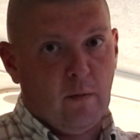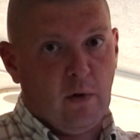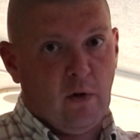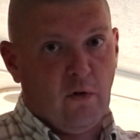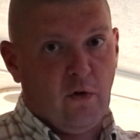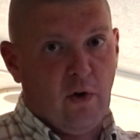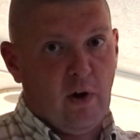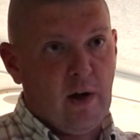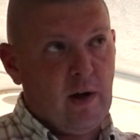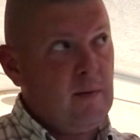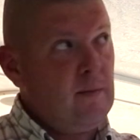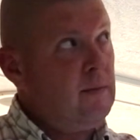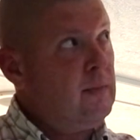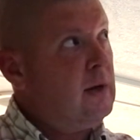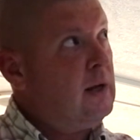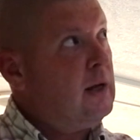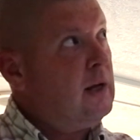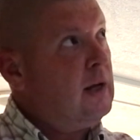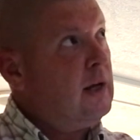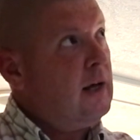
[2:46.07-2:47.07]
frame,
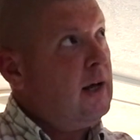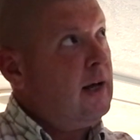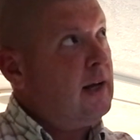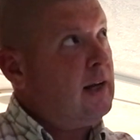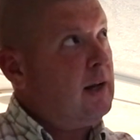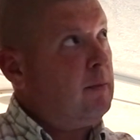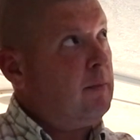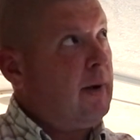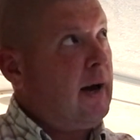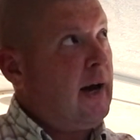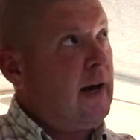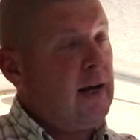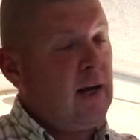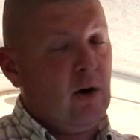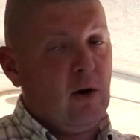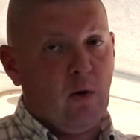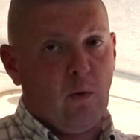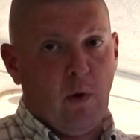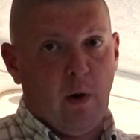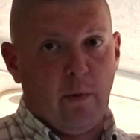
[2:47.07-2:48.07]
and then back
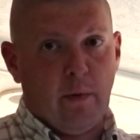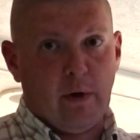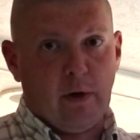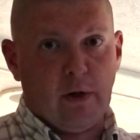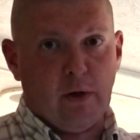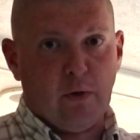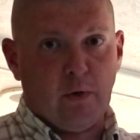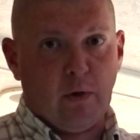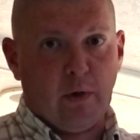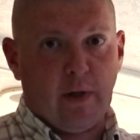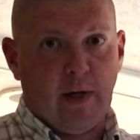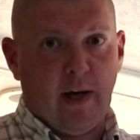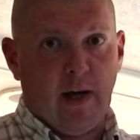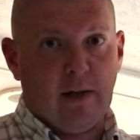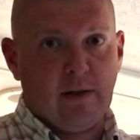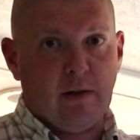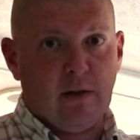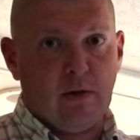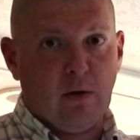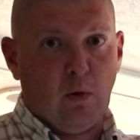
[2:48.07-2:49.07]
here to where we're going to drill the
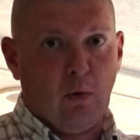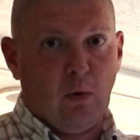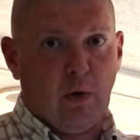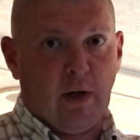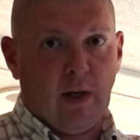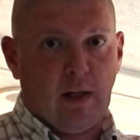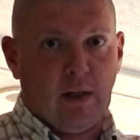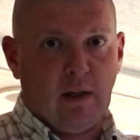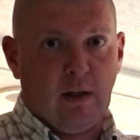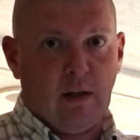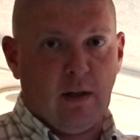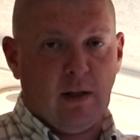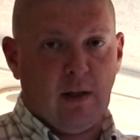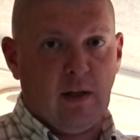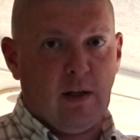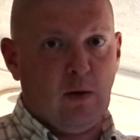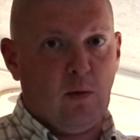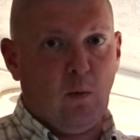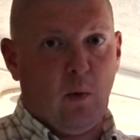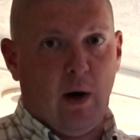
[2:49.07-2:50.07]
access hole to get to
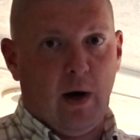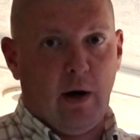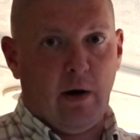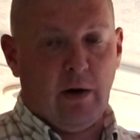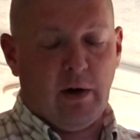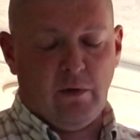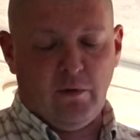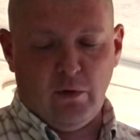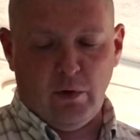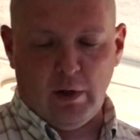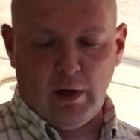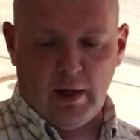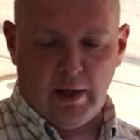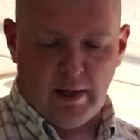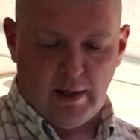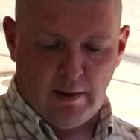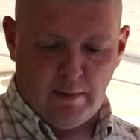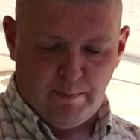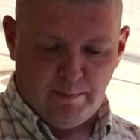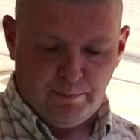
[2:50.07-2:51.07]
the wiring for the
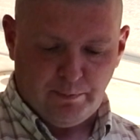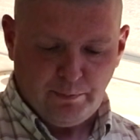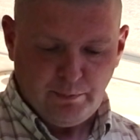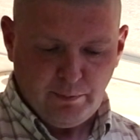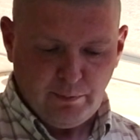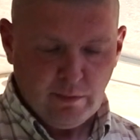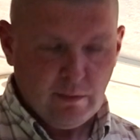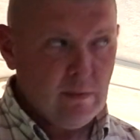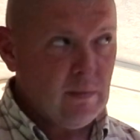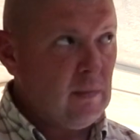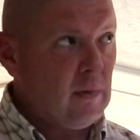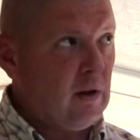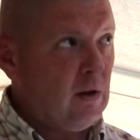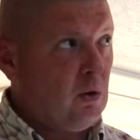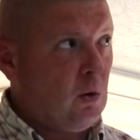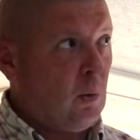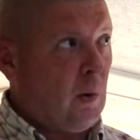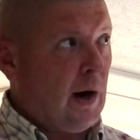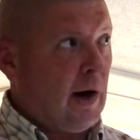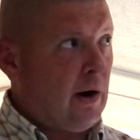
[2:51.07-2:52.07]
light.
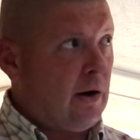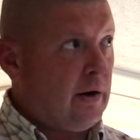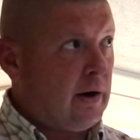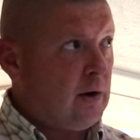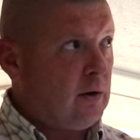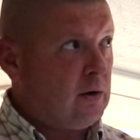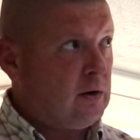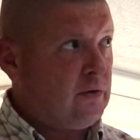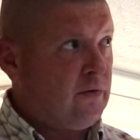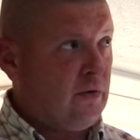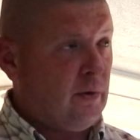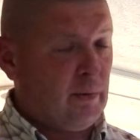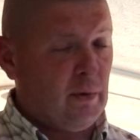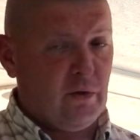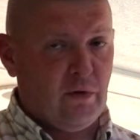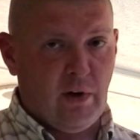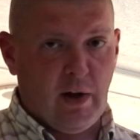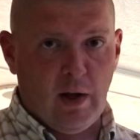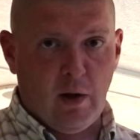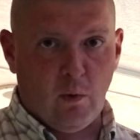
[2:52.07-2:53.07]
The wiring from the
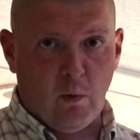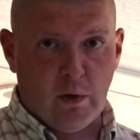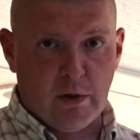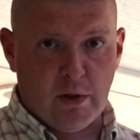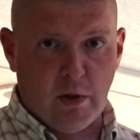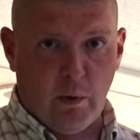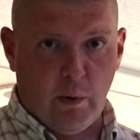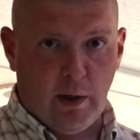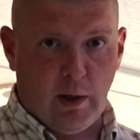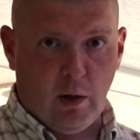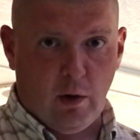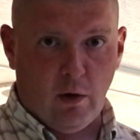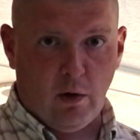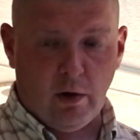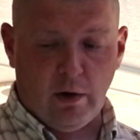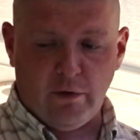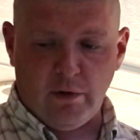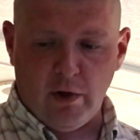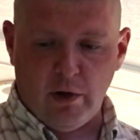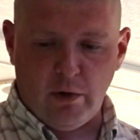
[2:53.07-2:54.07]
fan wasn't quite long
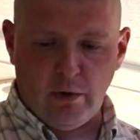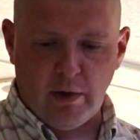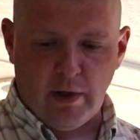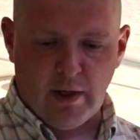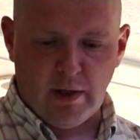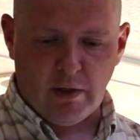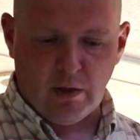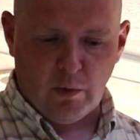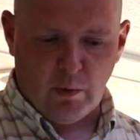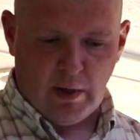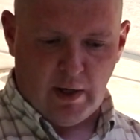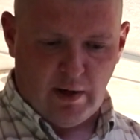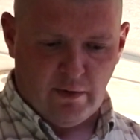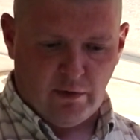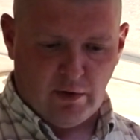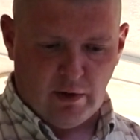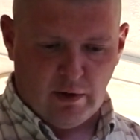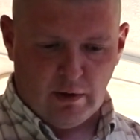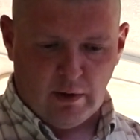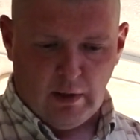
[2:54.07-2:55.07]
enough to do that, so we
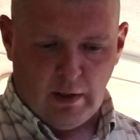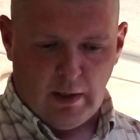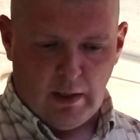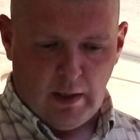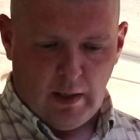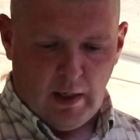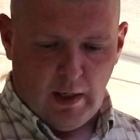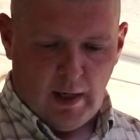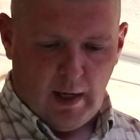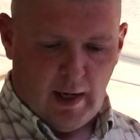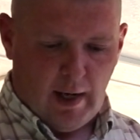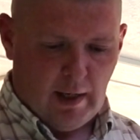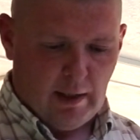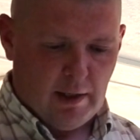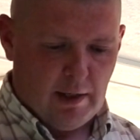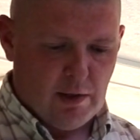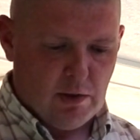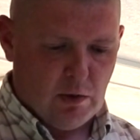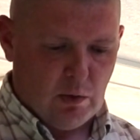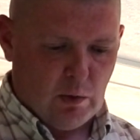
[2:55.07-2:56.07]
have to add
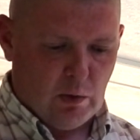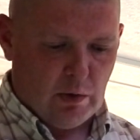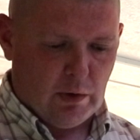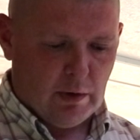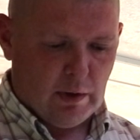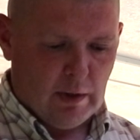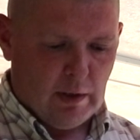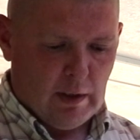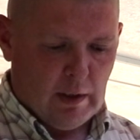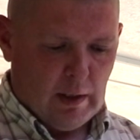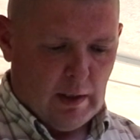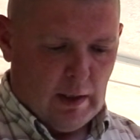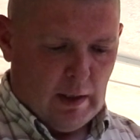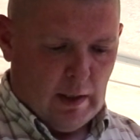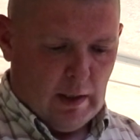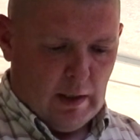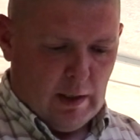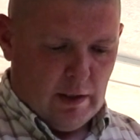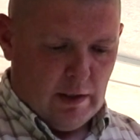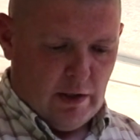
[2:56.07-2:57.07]
these on.
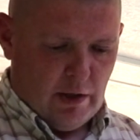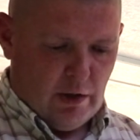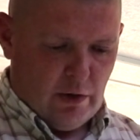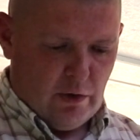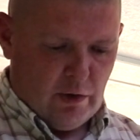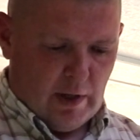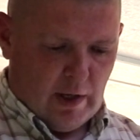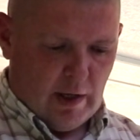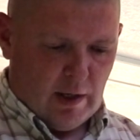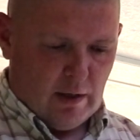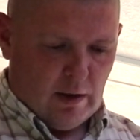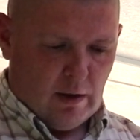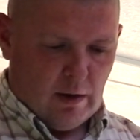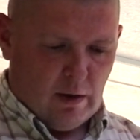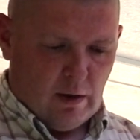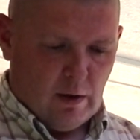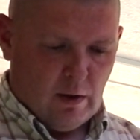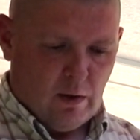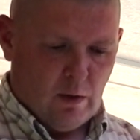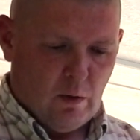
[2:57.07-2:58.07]
To do that,
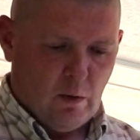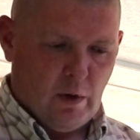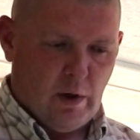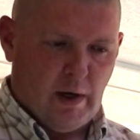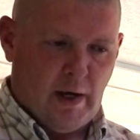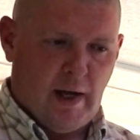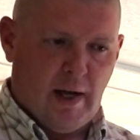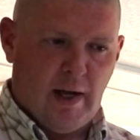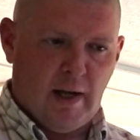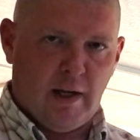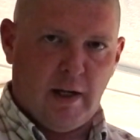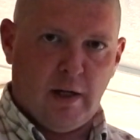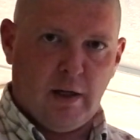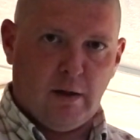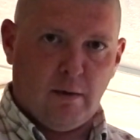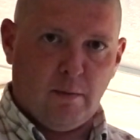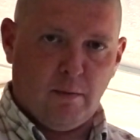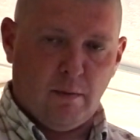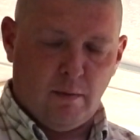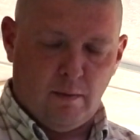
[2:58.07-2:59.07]
we're going to add
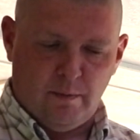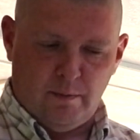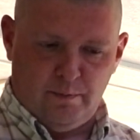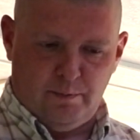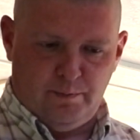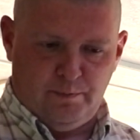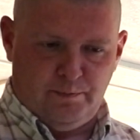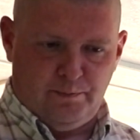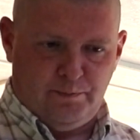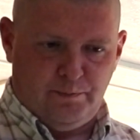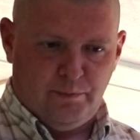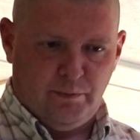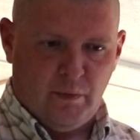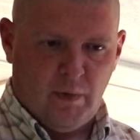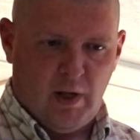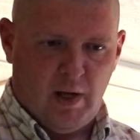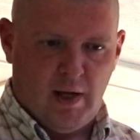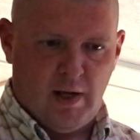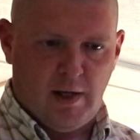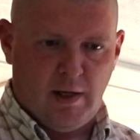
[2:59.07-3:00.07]
in
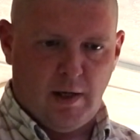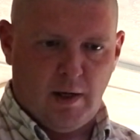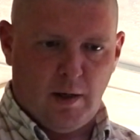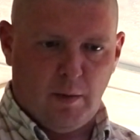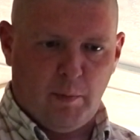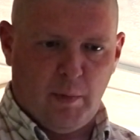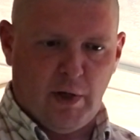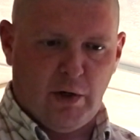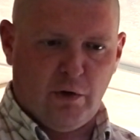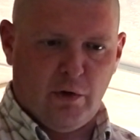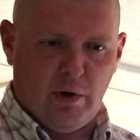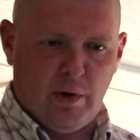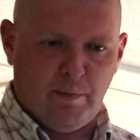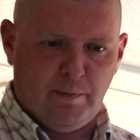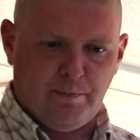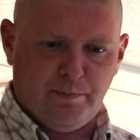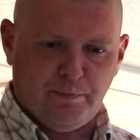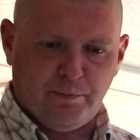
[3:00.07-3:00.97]
a butt crimp,